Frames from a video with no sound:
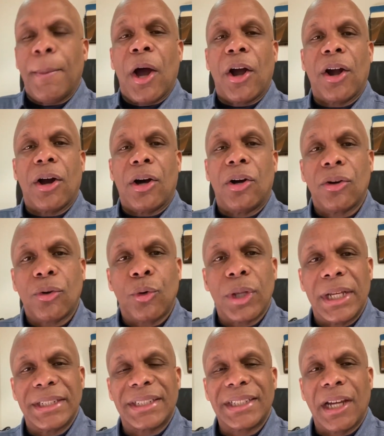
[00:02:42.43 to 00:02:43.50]
Her uncle
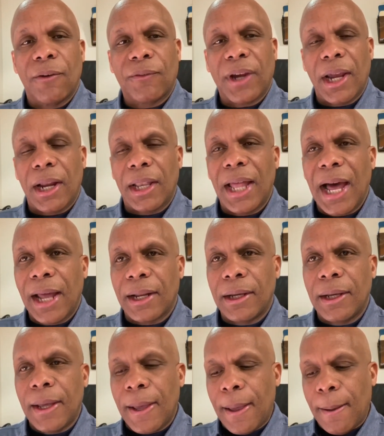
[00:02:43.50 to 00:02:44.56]
in South
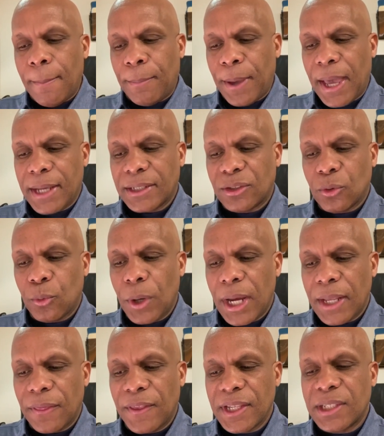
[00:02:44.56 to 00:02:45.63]
Carolina passed
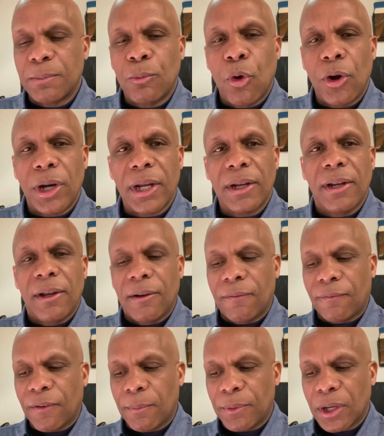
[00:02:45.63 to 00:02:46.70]
away this morning
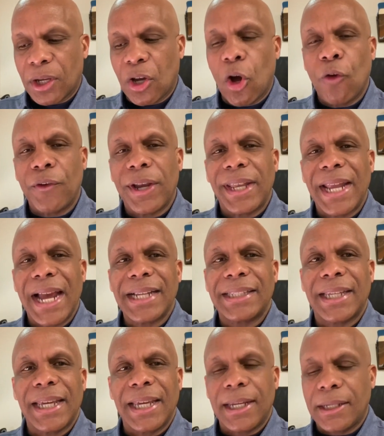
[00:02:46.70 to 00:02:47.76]
from the
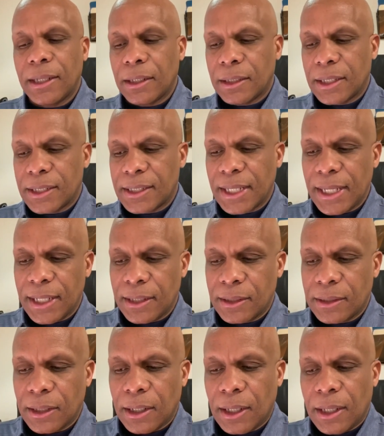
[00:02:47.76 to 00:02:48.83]
COVID-19
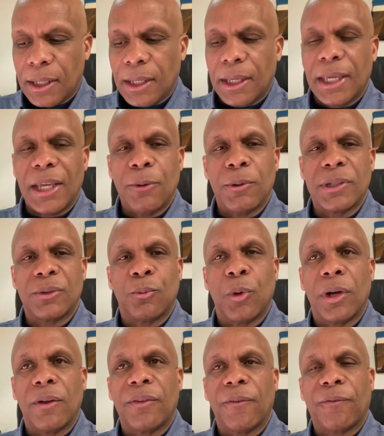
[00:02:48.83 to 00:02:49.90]
disease. He was
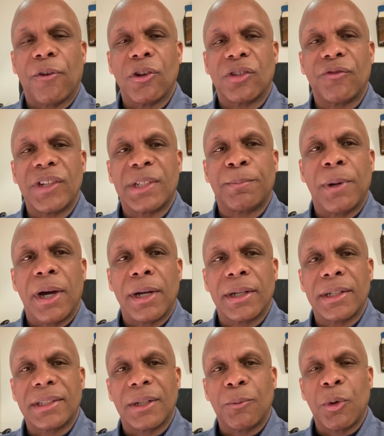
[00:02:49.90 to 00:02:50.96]
one of the first
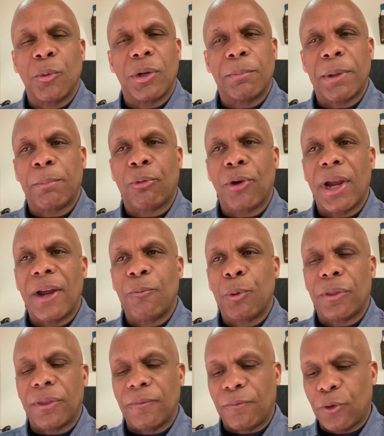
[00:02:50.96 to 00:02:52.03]
responders, and we want to be praying
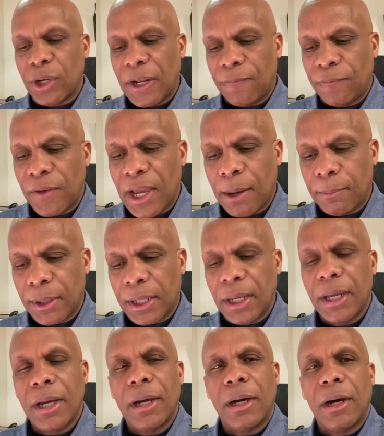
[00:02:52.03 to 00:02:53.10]
with him for that family.
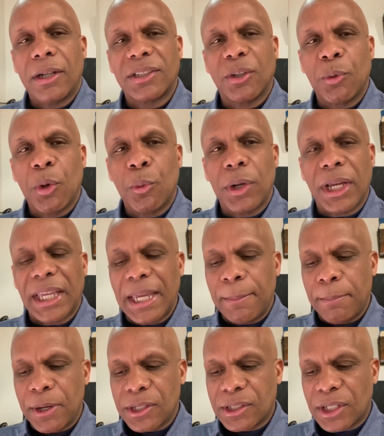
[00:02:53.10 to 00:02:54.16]
Also, we want to
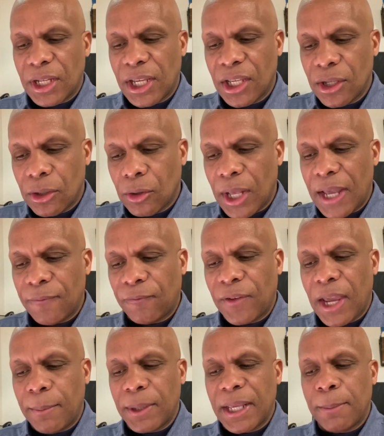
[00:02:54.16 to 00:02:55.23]
keep Minister Hill and
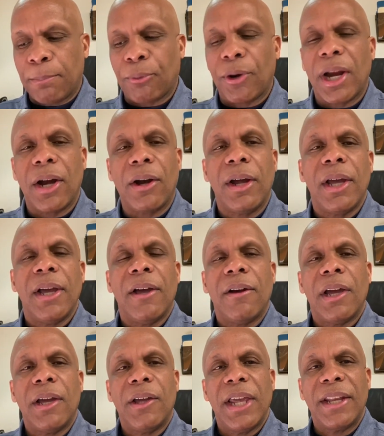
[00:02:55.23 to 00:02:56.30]
family in prayer
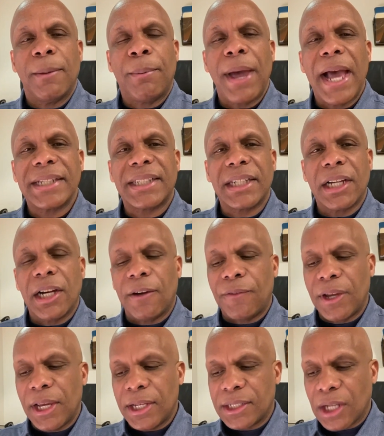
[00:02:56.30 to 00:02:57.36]
in the passing
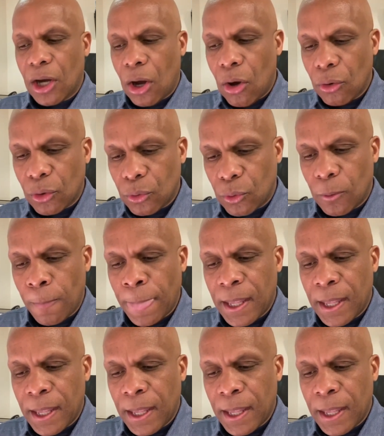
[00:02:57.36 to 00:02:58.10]
of his uncle.